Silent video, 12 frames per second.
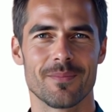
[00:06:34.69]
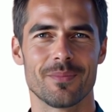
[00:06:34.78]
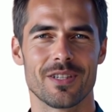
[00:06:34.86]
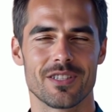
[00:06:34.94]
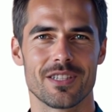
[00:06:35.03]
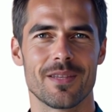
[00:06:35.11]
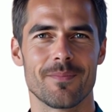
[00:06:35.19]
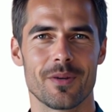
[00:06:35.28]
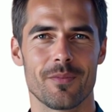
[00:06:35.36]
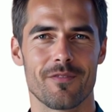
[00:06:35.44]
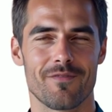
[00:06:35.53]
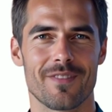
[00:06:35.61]
the
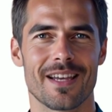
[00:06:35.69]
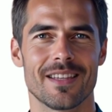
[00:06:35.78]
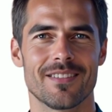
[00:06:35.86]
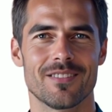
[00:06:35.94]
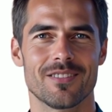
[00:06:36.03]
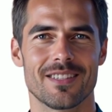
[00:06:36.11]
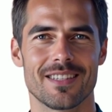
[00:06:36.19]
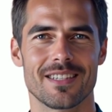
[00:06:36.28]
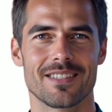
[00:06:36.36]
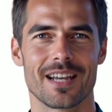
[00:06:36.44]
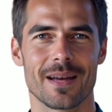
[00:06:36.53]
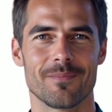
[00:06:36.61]
placebo effect is an
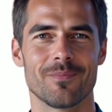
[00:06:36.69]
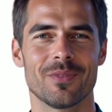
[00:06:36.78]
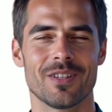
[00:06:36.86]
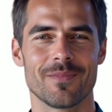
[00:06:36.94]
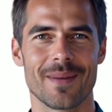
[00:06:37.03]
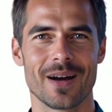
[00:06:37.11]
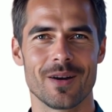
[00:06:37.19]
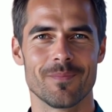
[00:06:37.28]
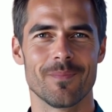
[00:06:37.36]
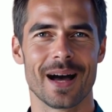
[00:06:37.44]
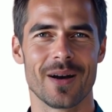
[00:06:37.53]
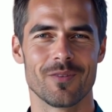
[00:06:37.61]
example of
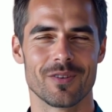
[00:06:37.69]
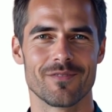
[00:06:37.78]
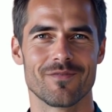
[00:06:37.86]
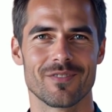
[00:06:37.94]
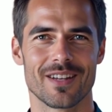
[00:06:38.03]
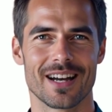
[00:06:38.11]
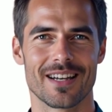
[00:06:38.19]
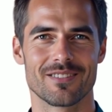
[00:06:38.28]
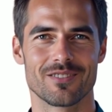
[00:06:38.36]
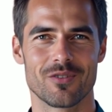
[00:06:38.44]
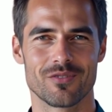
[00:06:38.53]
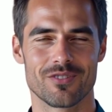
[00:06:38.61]
how powerful our
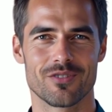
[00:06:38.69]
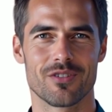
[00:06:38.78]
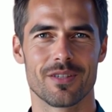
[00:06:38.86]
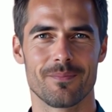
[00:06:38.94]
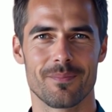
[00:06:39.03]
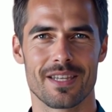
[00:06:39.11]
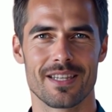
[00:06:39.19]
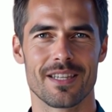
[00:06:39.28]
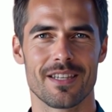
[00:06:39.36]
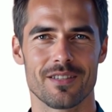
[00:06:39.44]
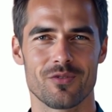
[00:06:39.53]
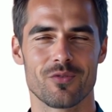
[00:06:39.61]
thoughts can
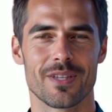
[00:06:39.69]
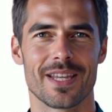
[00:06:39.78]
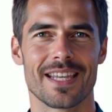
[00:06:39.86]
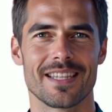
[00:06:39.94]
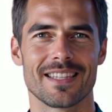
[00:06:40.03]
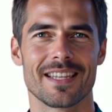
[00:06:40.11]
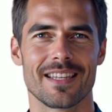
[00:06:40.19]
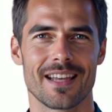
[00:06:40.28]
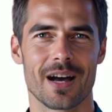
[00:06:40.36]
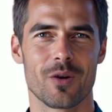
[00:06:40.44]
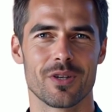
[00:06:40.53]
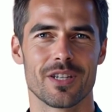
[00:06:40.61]
be in
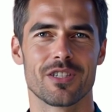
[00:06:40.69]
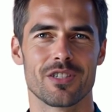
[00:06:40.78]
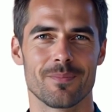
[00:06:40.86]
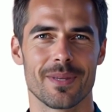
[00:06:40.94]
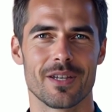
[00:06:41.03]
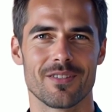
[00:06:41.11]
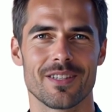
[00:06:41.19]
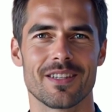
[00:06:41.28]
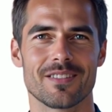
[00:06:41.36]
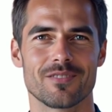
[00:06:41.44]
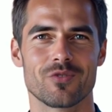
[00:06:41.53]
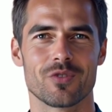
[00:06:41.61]
creating our
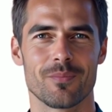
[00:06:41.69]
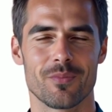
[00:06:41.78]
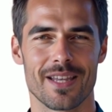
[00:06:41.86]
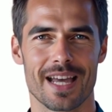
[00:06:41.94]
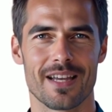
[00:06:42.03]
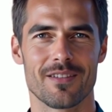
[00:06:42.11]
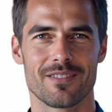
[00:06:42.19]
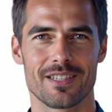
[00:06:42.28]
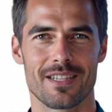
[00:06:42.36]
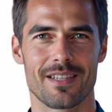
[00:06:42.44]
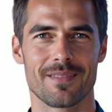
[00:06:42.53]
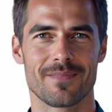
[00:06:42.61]
experience of
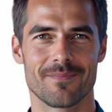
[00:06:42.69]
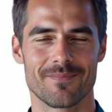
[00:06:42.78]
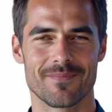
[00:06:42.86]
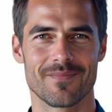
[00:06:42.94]
reality.